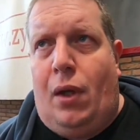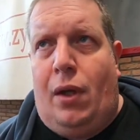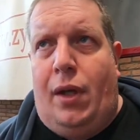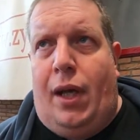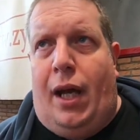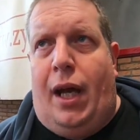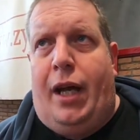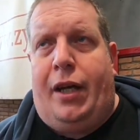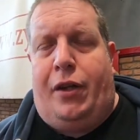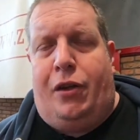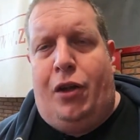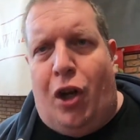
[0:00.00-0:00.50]

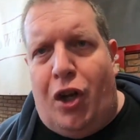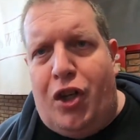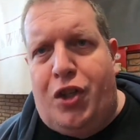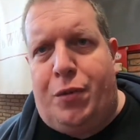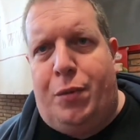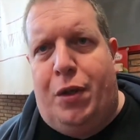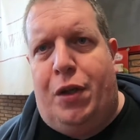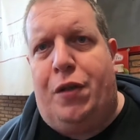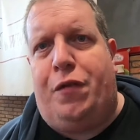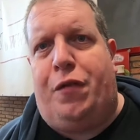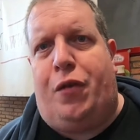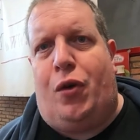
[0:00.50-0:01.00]
yeah,
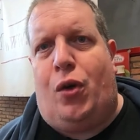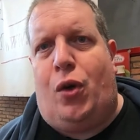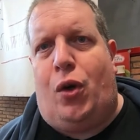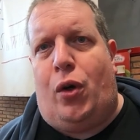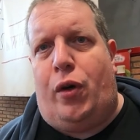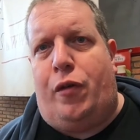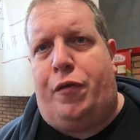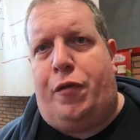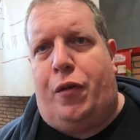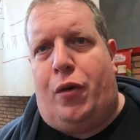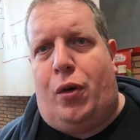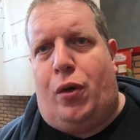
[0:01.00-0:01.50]
acknowledgement
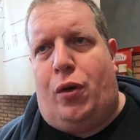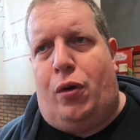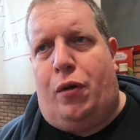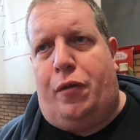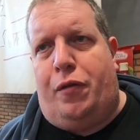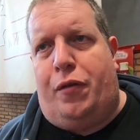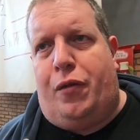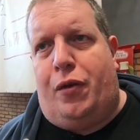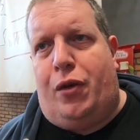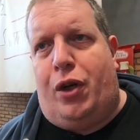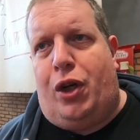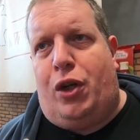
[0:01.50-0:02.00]
for, for,
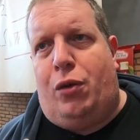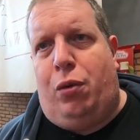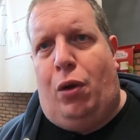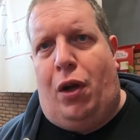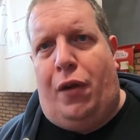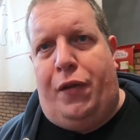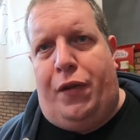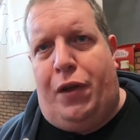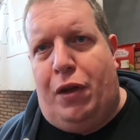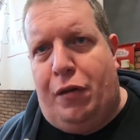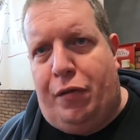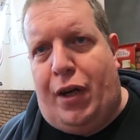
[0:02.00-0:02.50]
for the
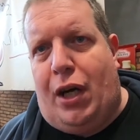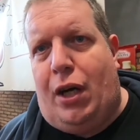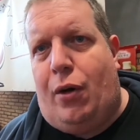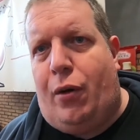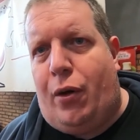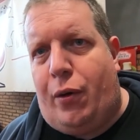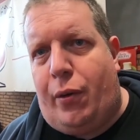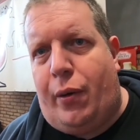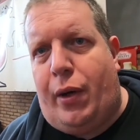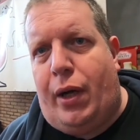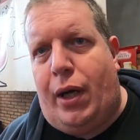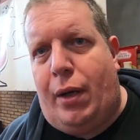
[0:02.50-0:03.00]
quality of
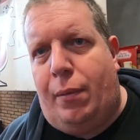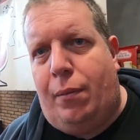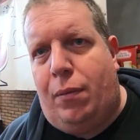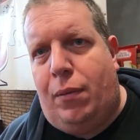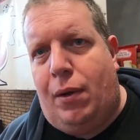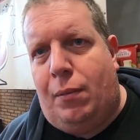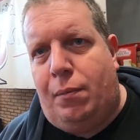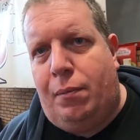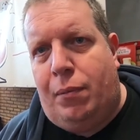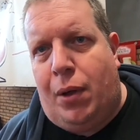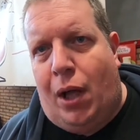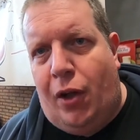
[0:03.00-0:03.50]
our uh,
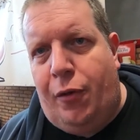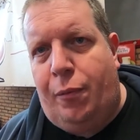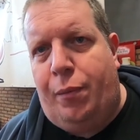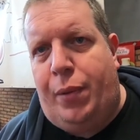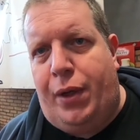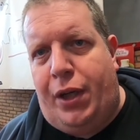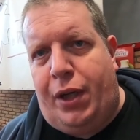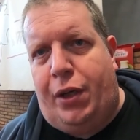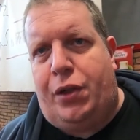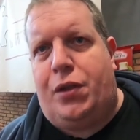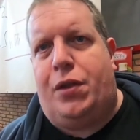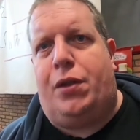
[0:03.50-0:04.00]
blonde
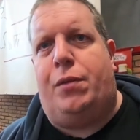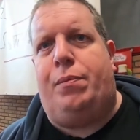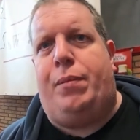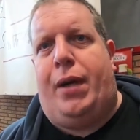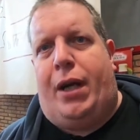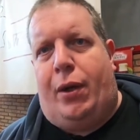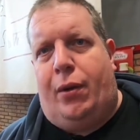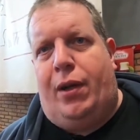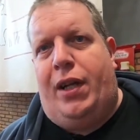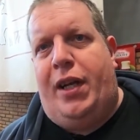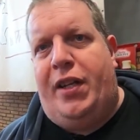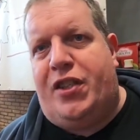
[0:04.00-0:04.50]
beer,
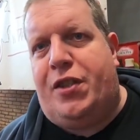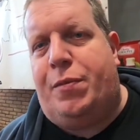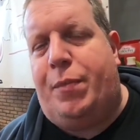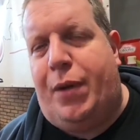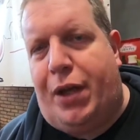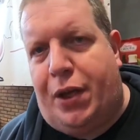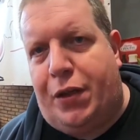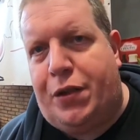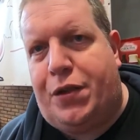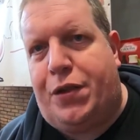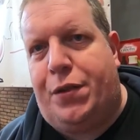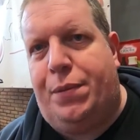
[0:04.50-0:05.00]
barrel-aged
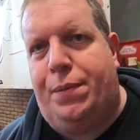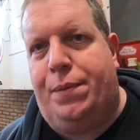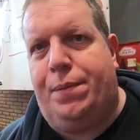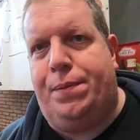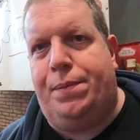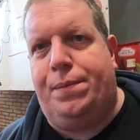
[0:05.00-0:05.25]
beers.